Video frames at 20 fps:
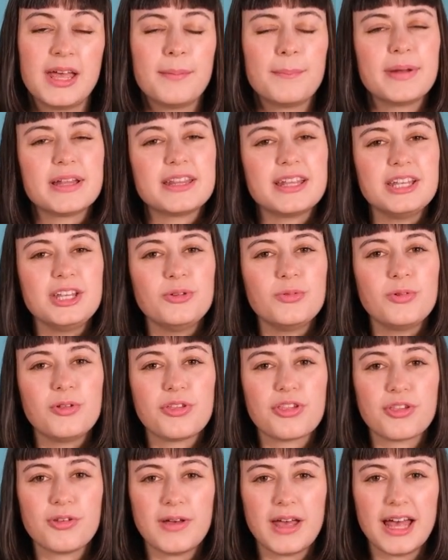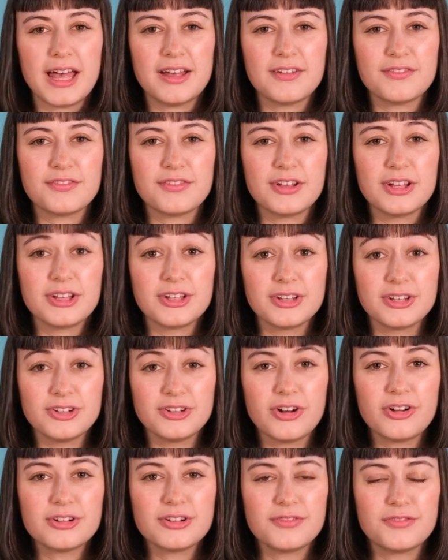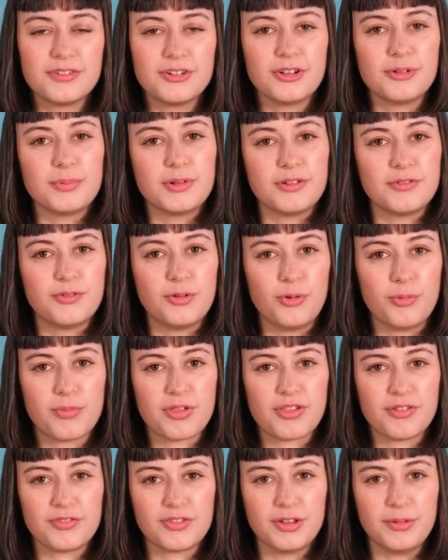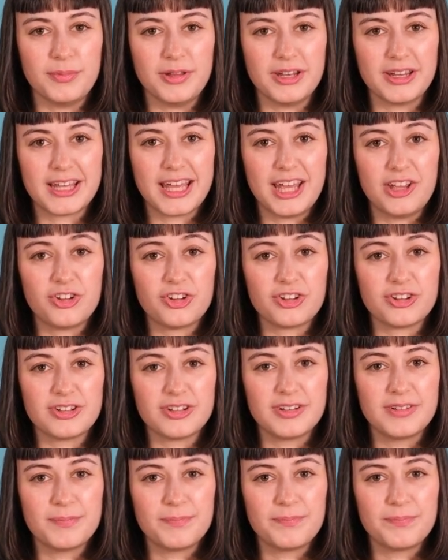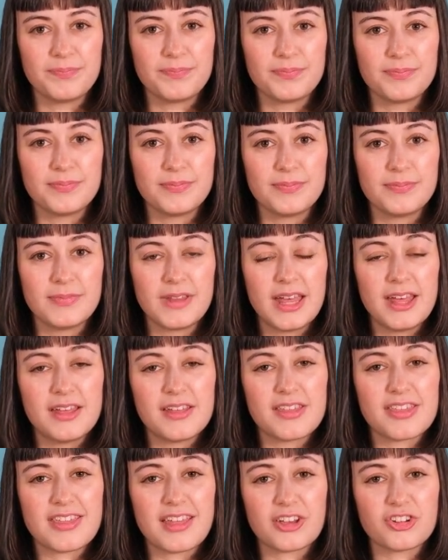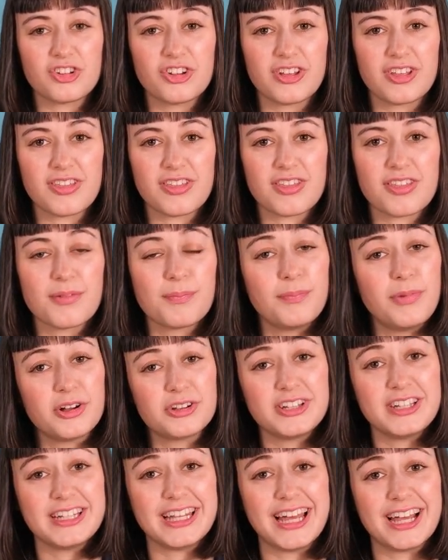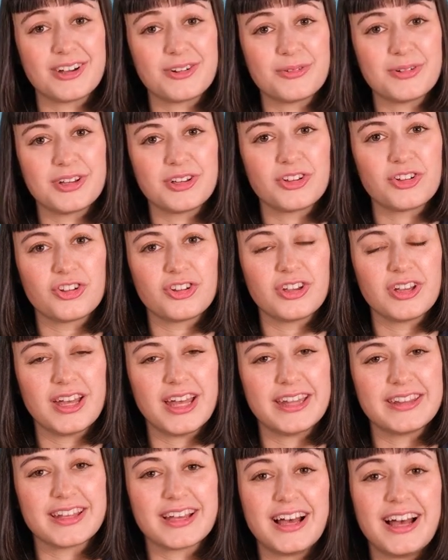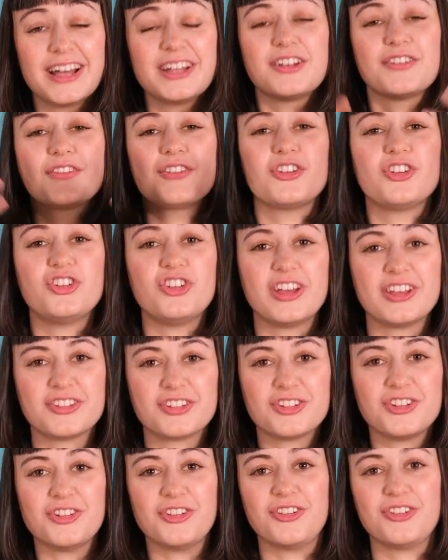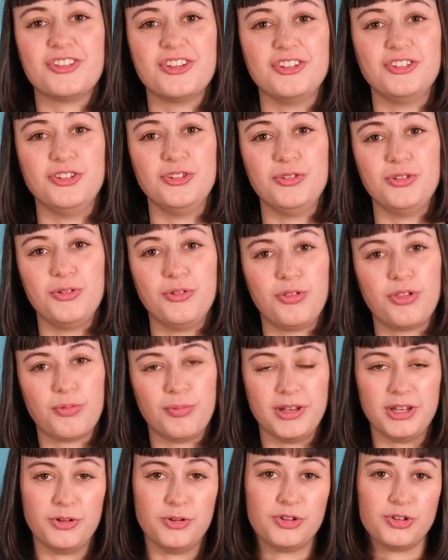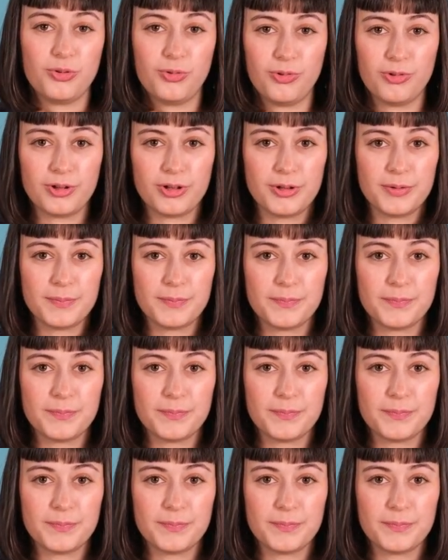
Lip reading: But then you also have non-verbal forms of communication, such as body language and the kind of gestures that you use when you talk.